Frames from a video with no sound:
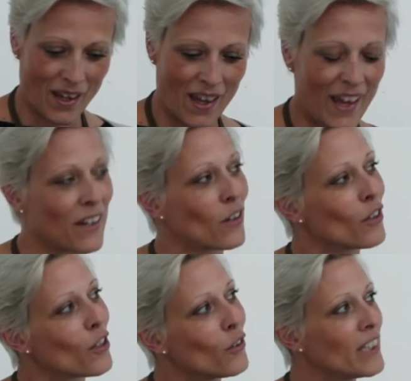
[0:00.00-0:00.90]
And not
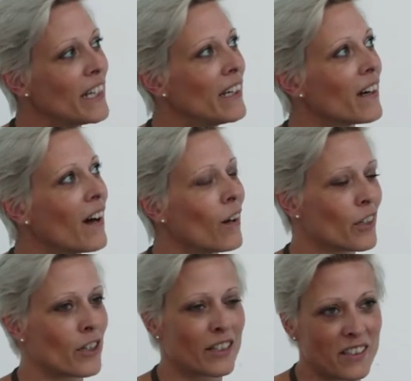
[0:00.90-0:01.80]
only on
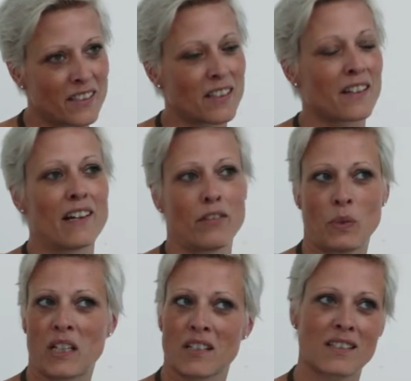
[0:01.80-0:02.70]
an artistic level,
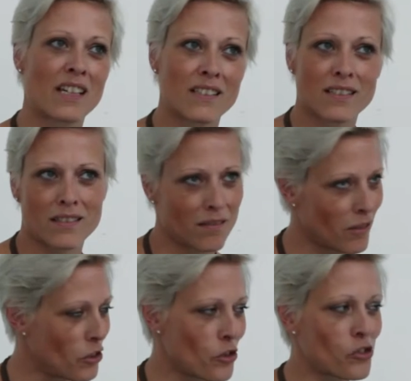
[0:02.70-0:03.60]
because that's
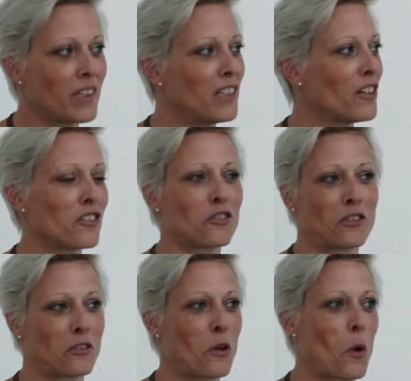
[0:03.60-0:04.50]
usually not
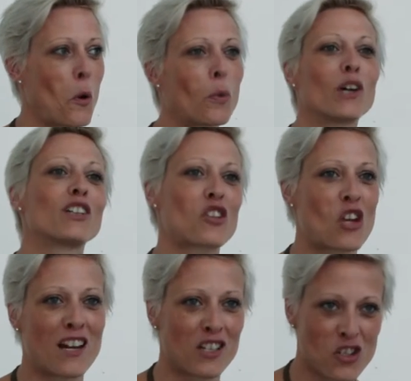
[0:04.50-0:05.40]
where the
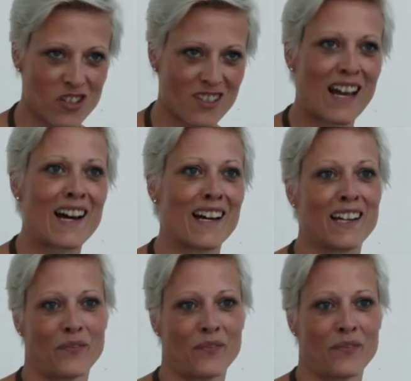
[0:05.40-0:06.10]
challenges lie.